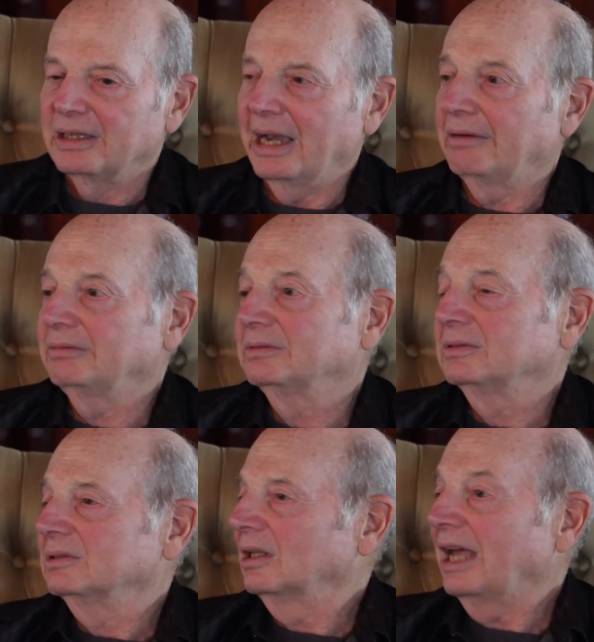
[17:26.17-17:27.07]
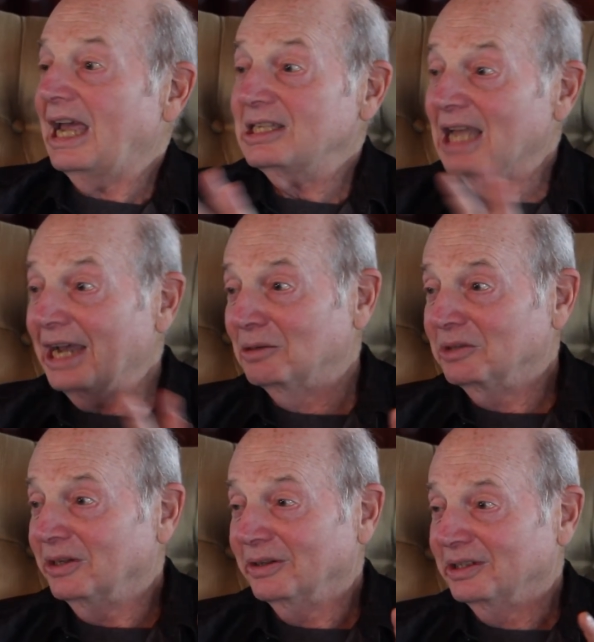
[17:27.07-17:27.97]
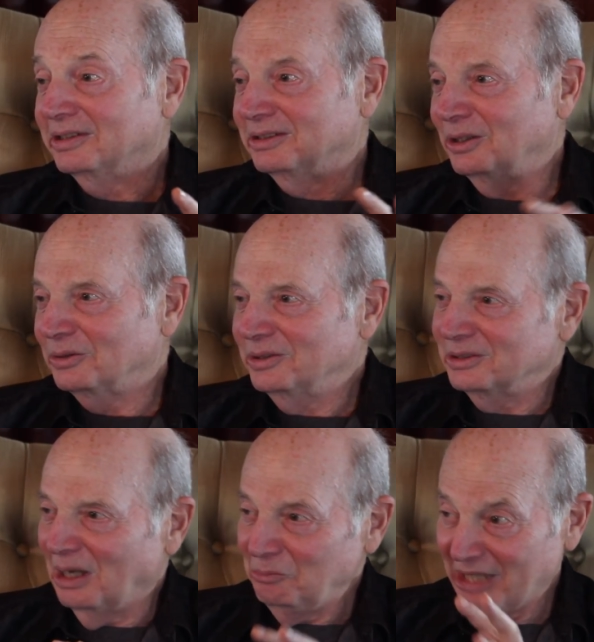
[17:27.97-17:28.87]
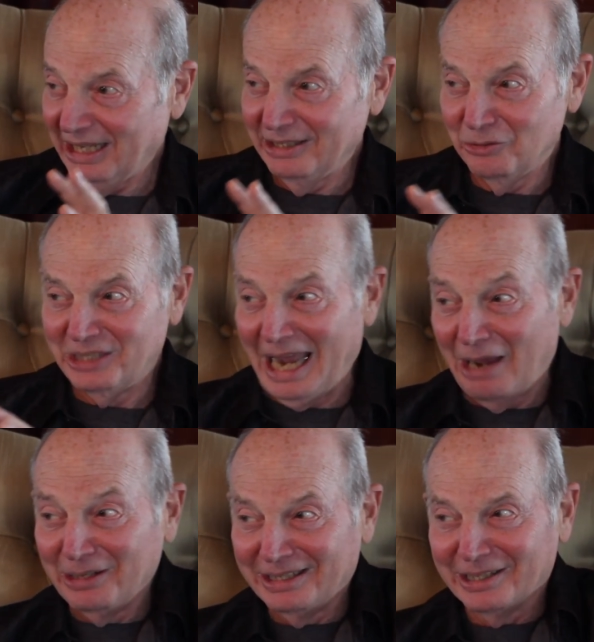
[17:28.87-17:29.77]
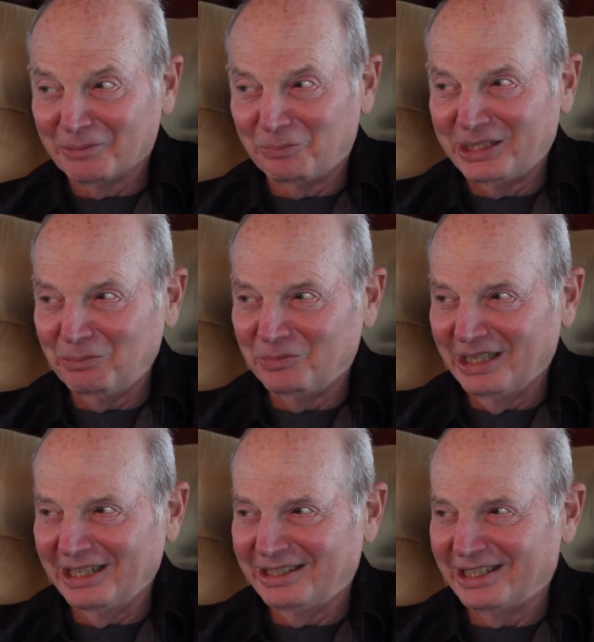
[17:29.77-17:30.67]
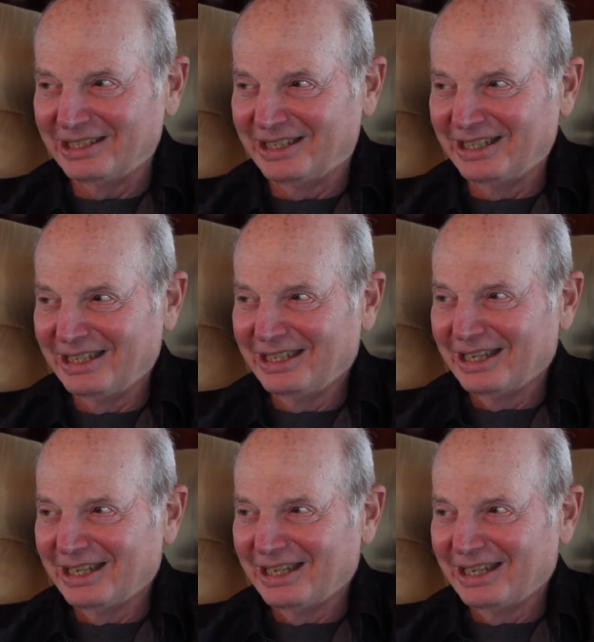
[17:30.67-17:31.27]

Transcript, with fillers: Now, the last item here, and you know, I'm taking you down into the I'm, deep, I'm, into I'm the deep.